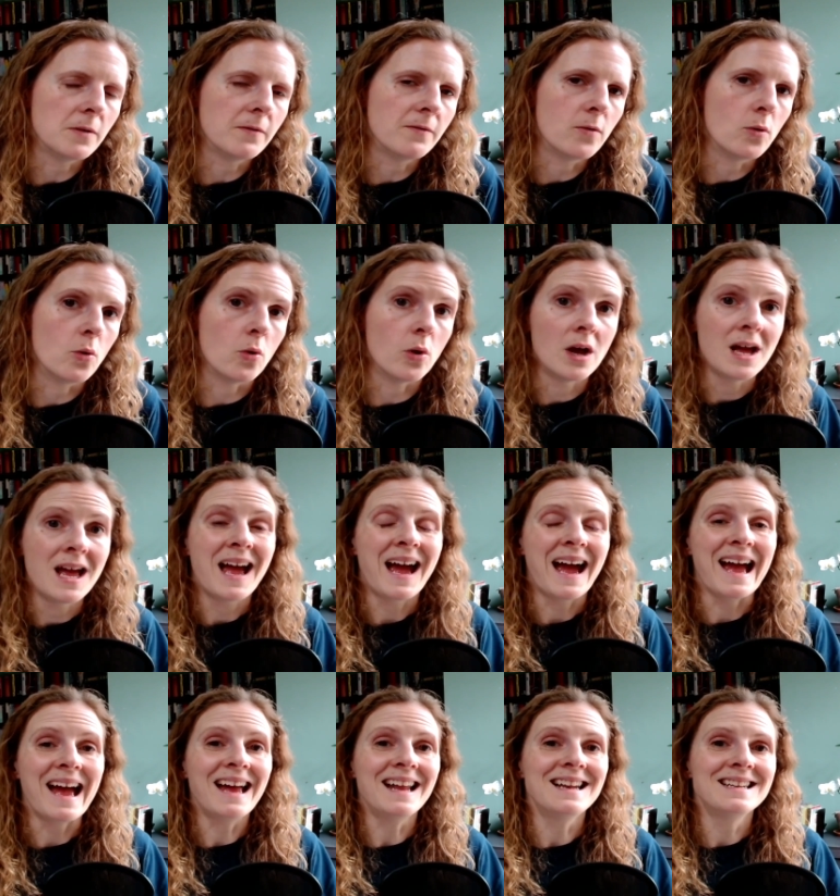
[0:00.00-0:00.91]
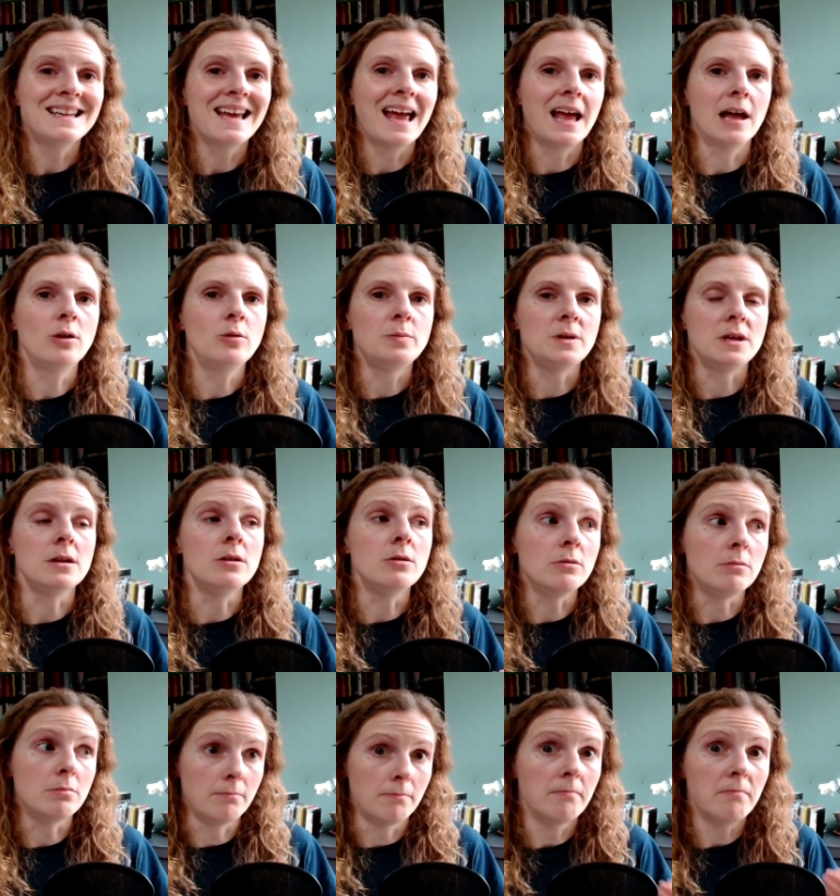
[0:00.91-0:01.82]
before and help
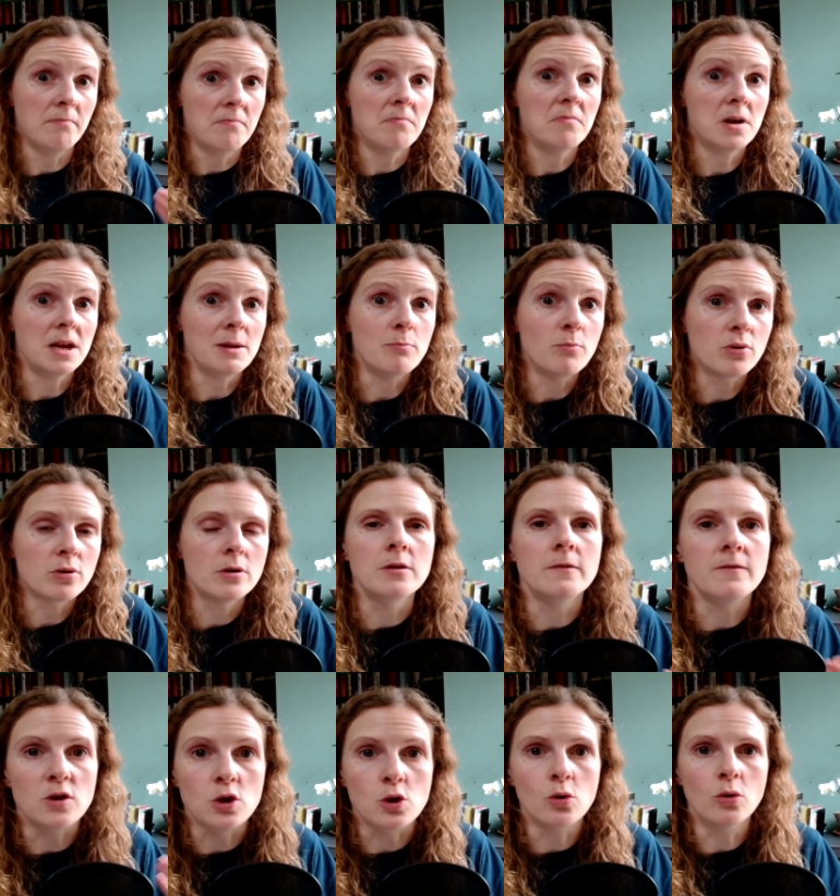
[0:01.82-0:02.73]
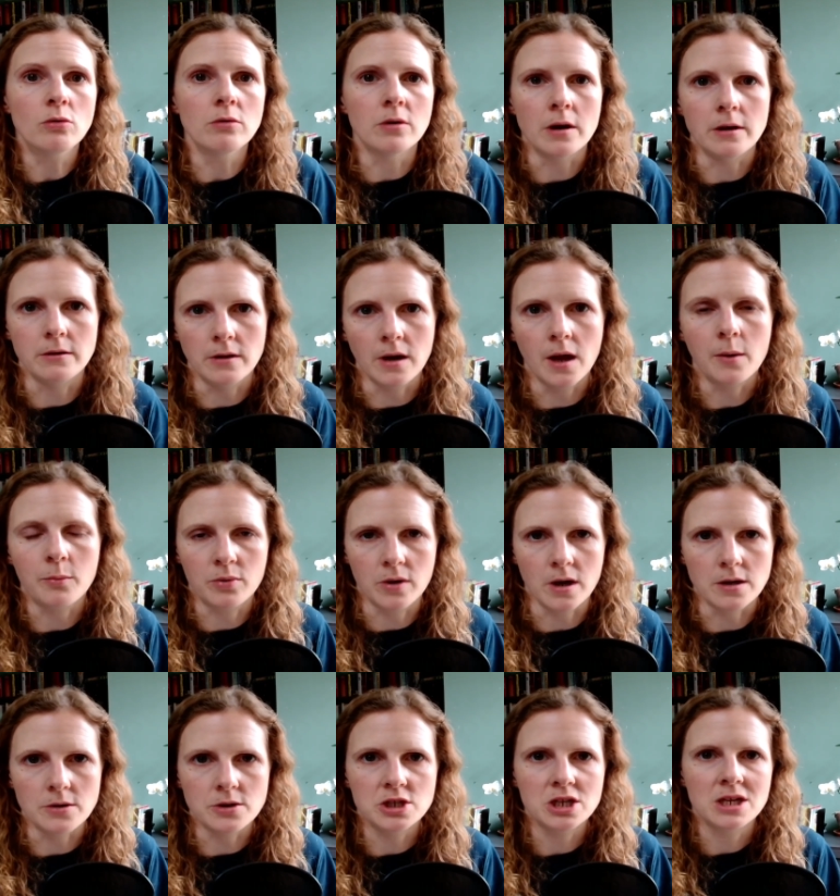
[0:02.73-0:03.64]
you improve your own
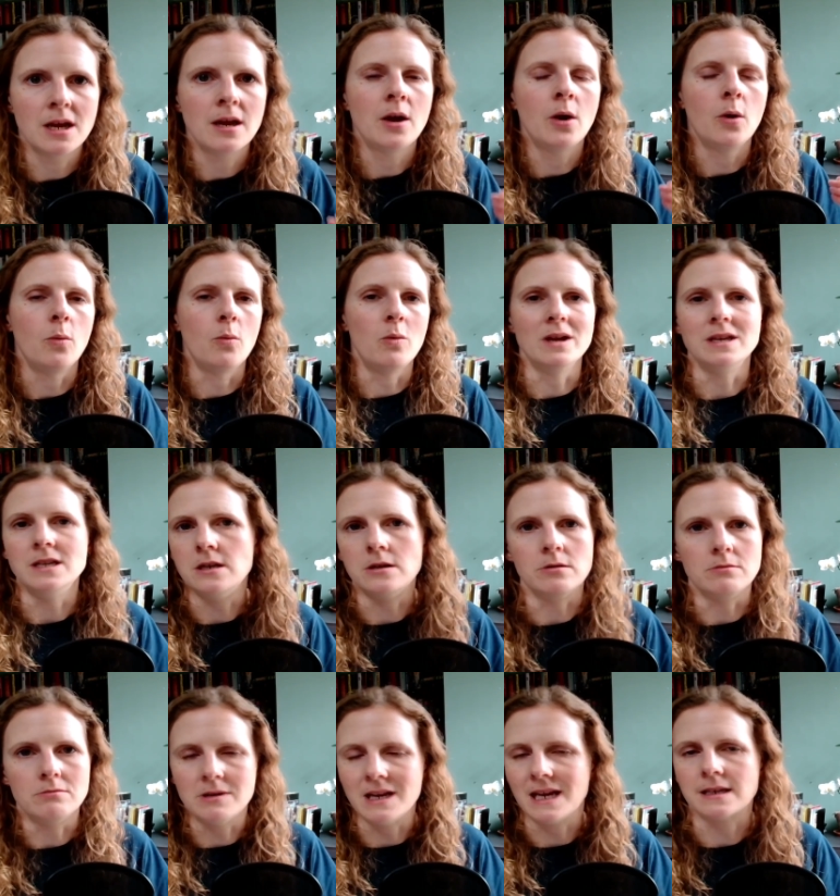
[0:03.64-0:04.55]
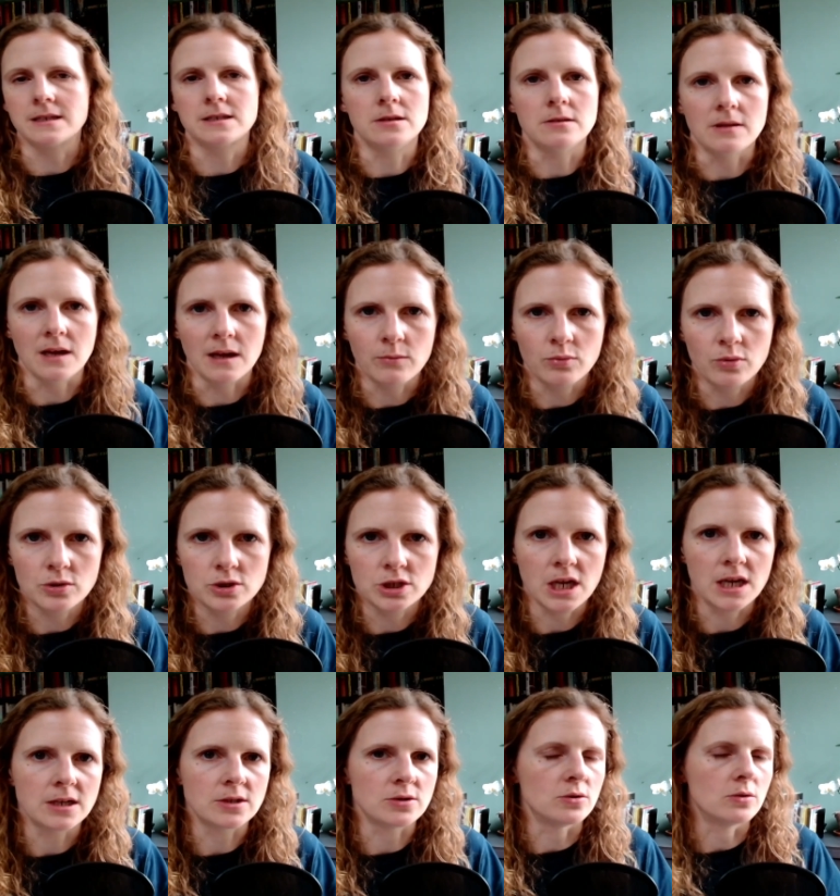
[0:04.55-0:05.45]
approach when you next do that
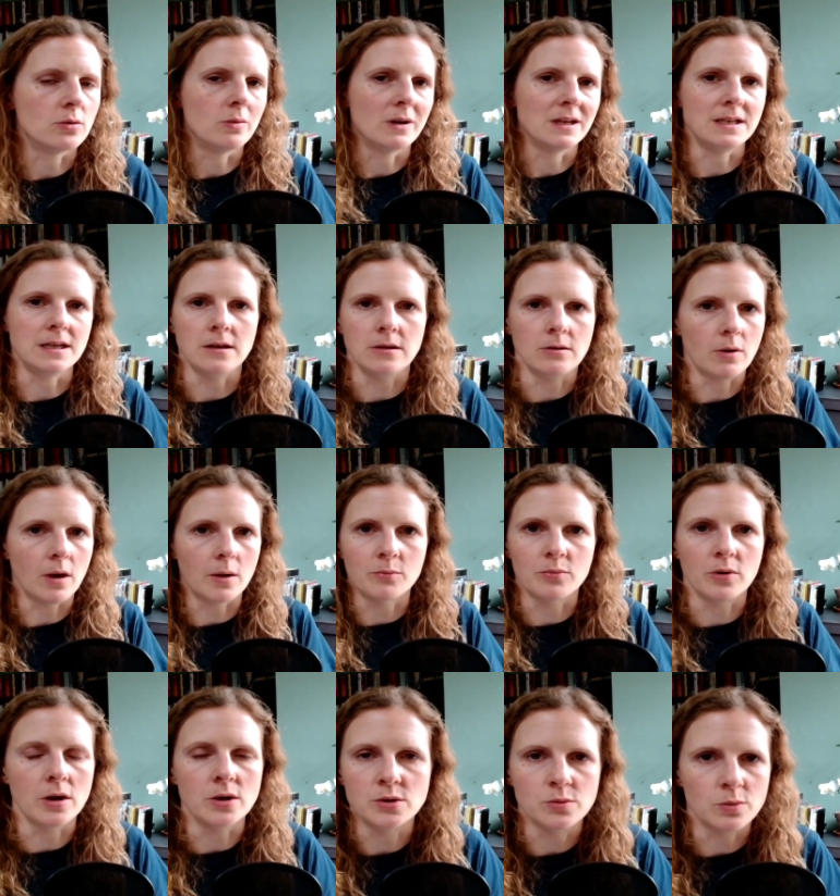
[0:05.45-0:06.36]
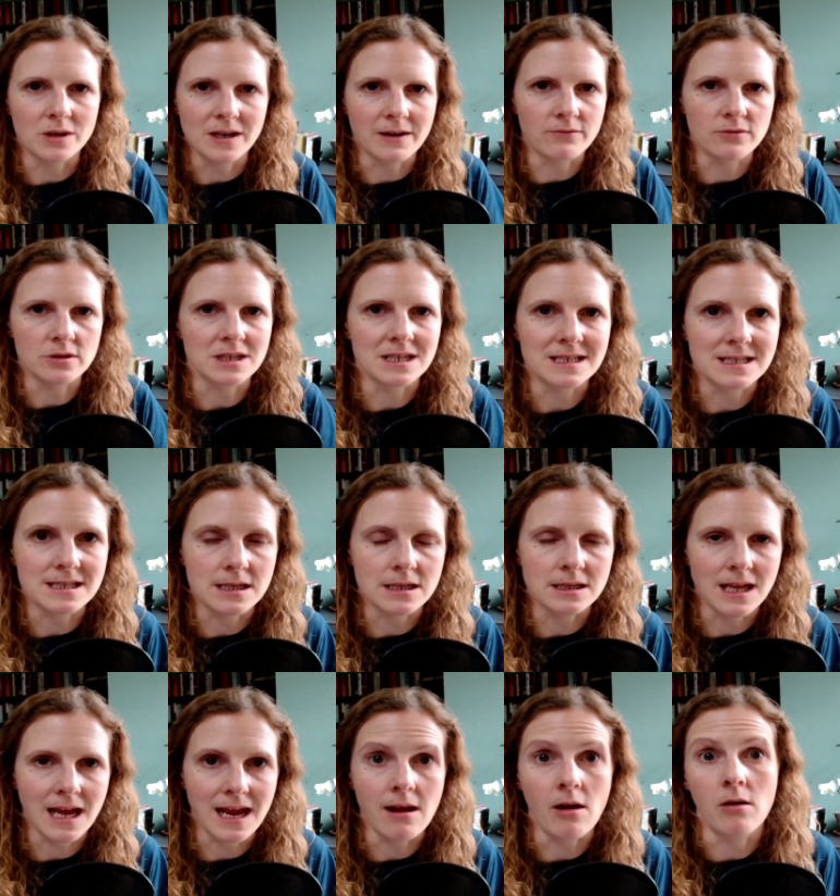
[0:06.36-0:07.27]
project or when you approach whatever it is
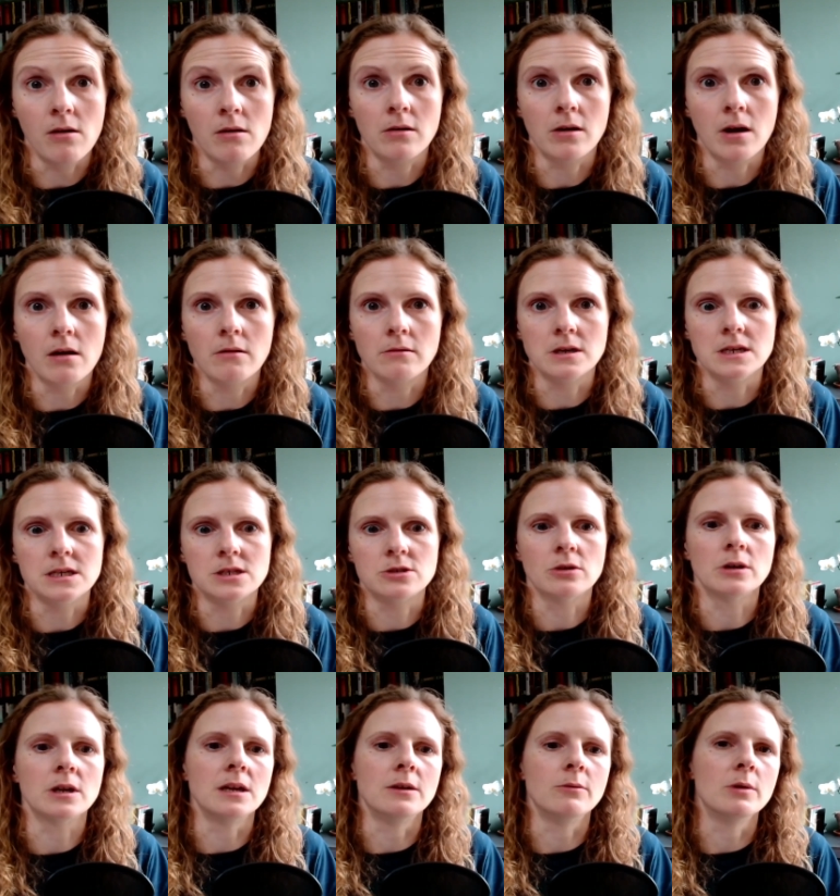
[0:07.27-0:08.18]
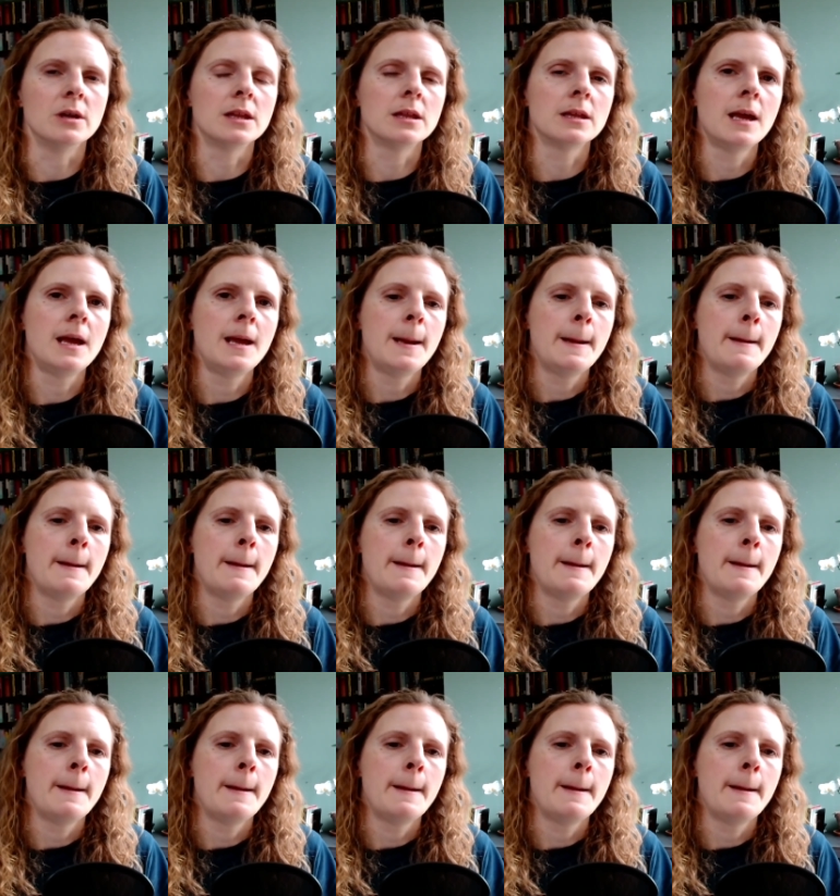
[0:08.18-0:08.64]
that they are currently struggling with.